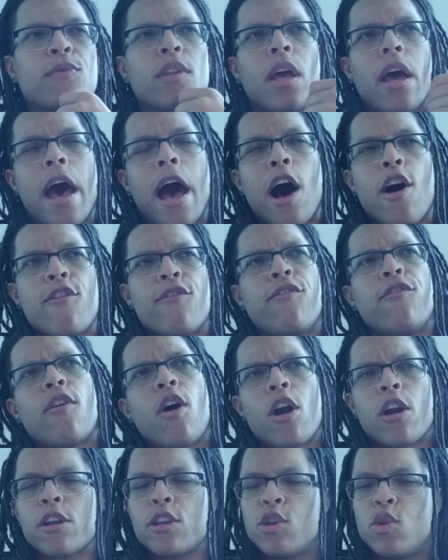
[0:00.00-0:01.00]
how
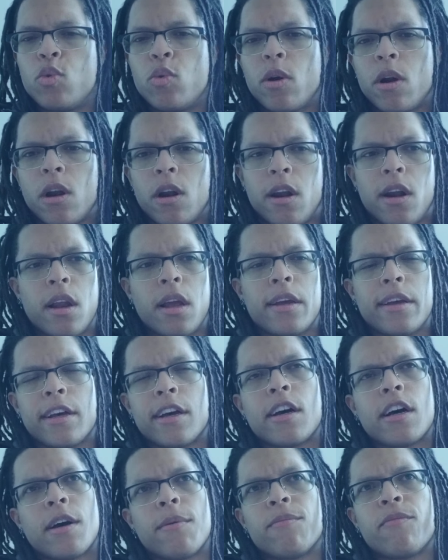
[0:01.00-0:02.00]
far you
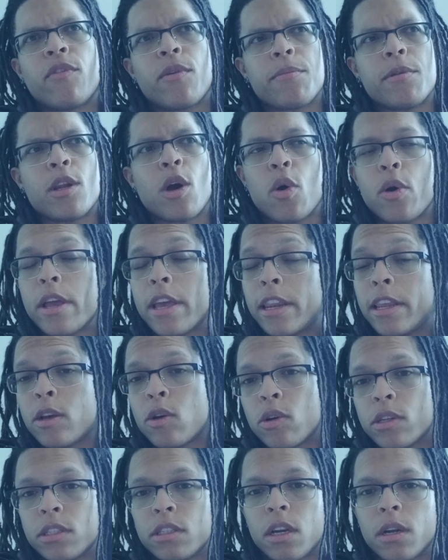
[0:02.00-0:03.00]
were from, you know,
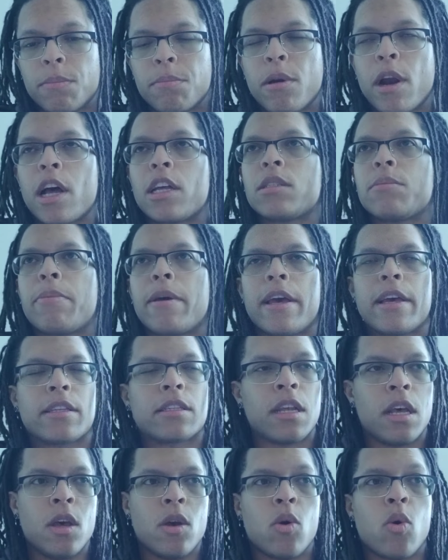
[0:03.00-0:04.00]
hitting on certain prospects,